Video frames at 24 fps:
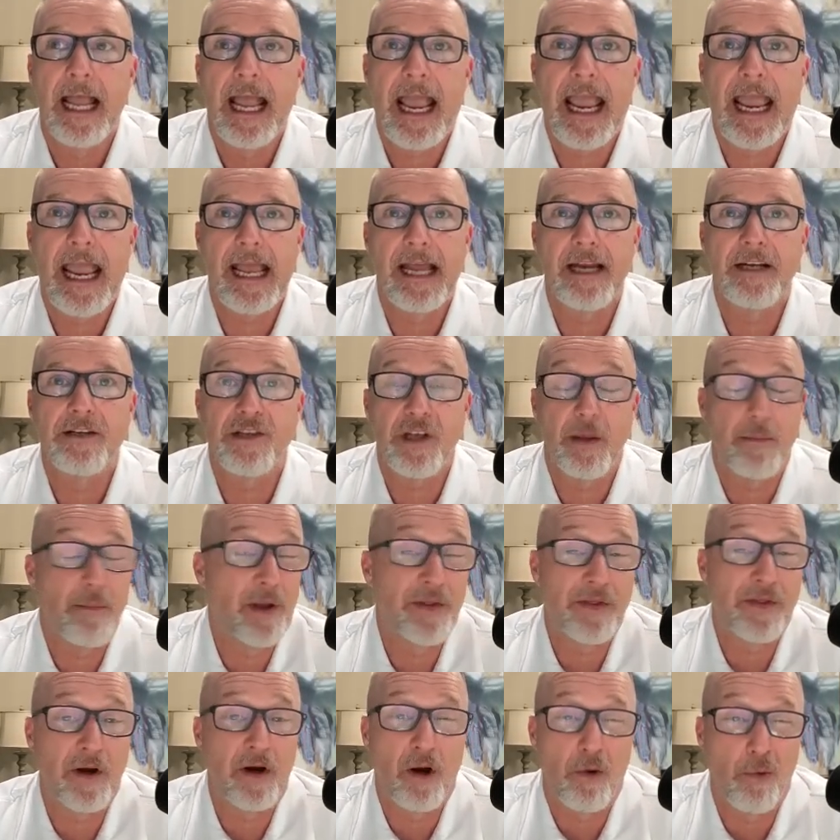And
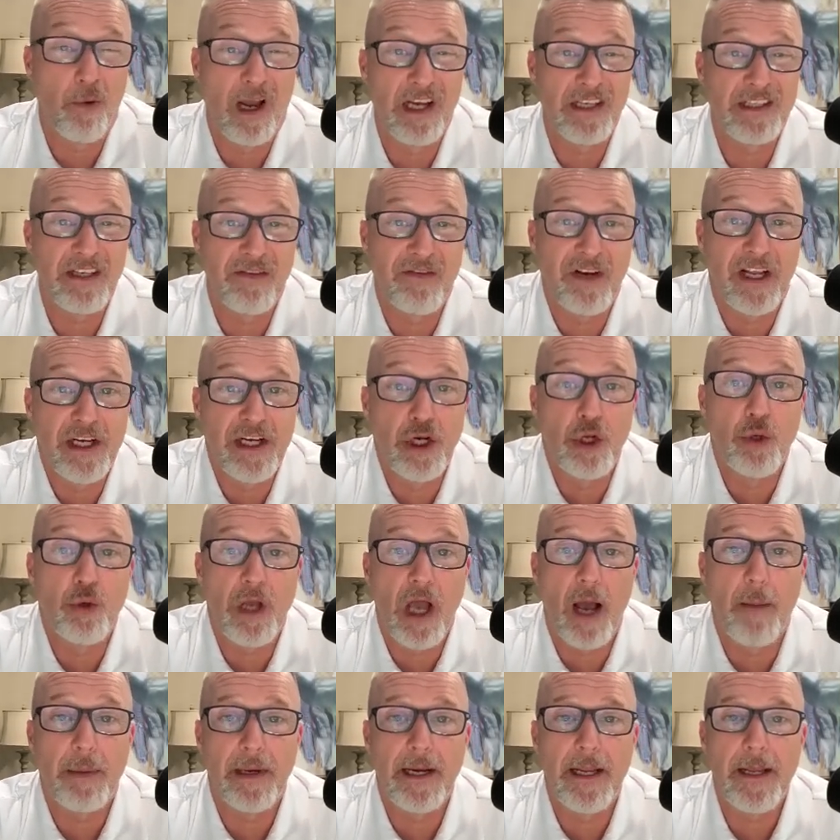but they're a relatively new
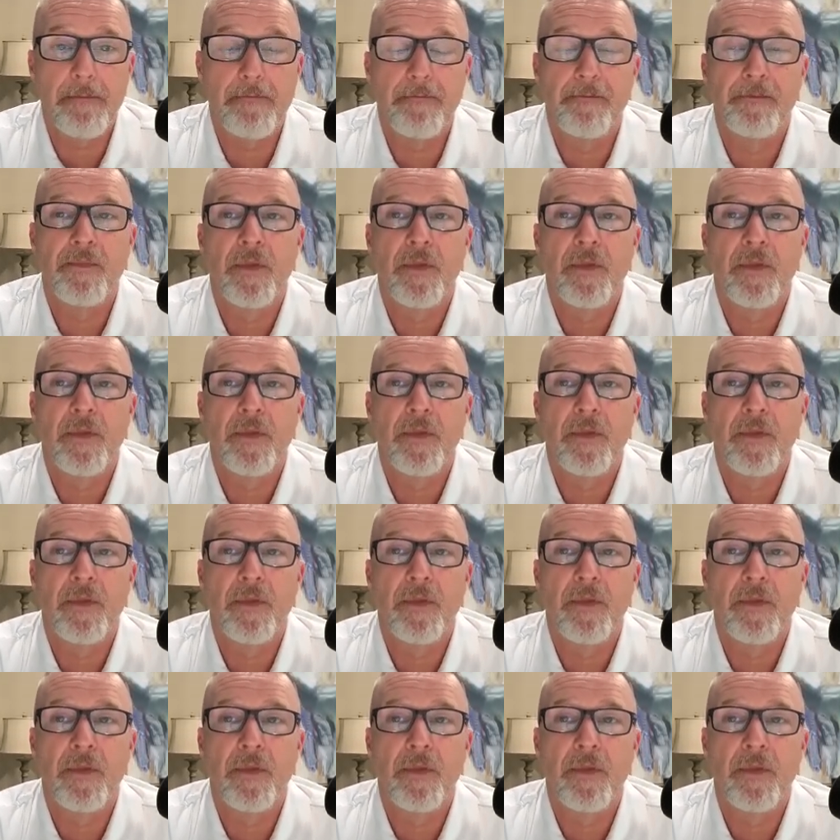company.